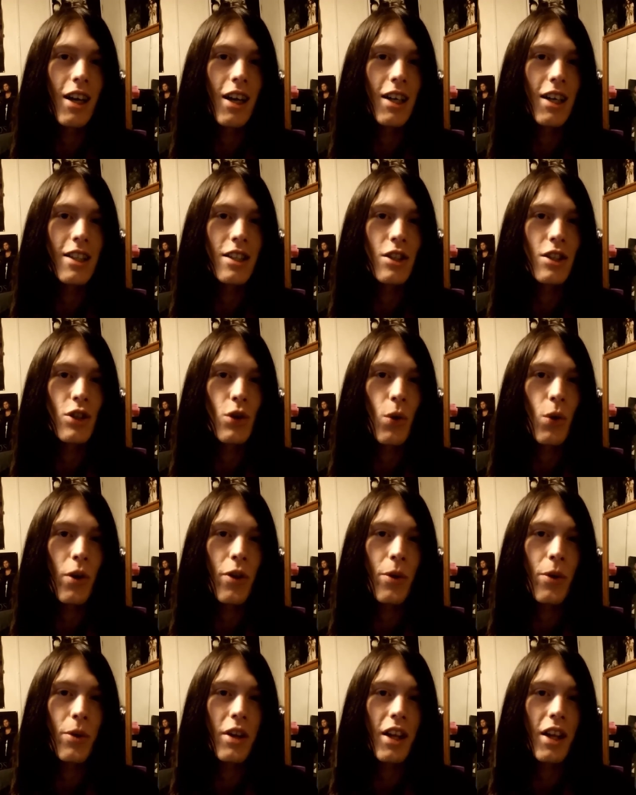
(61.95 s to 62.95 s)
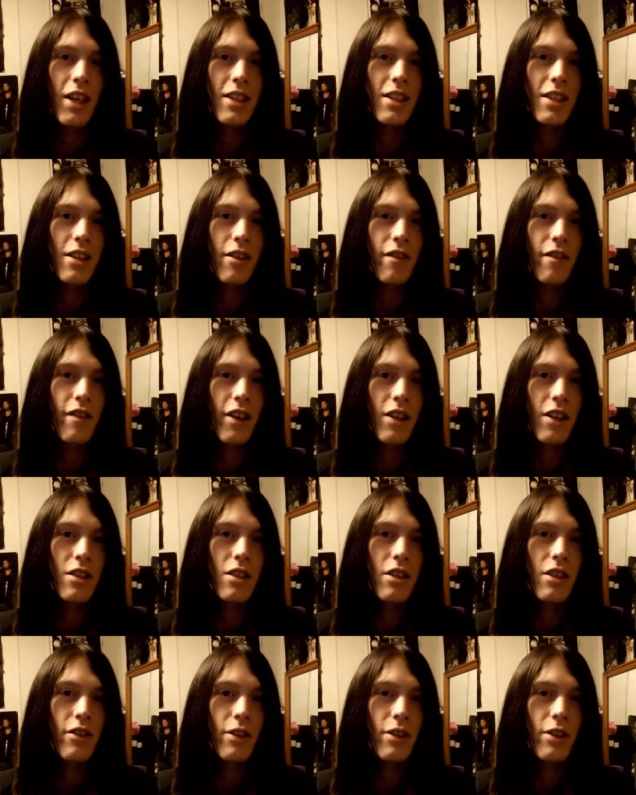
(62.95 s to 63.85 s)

I enjoyed the relaxing effects